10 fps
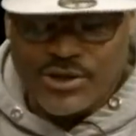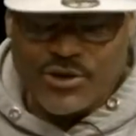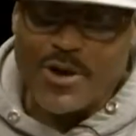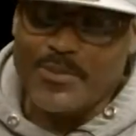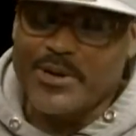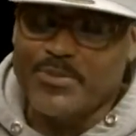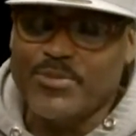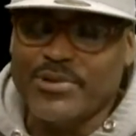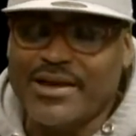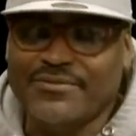you know how many
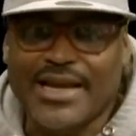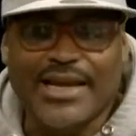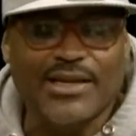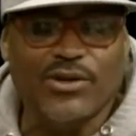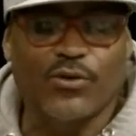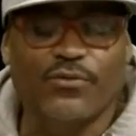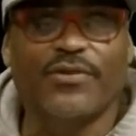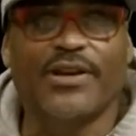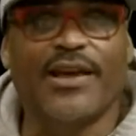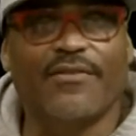people I've dated who've
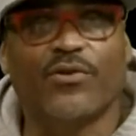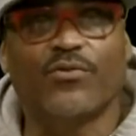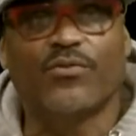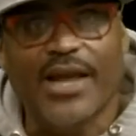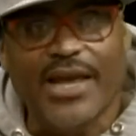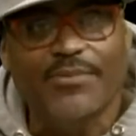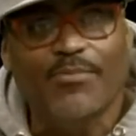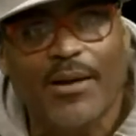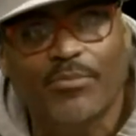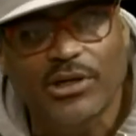never read
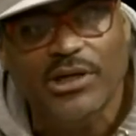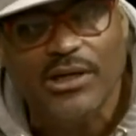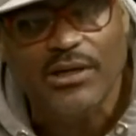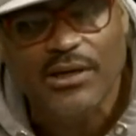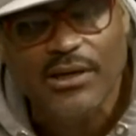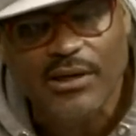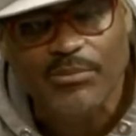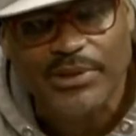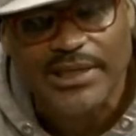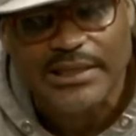my book
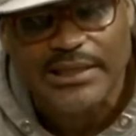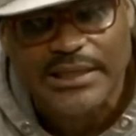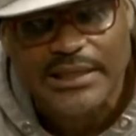completely?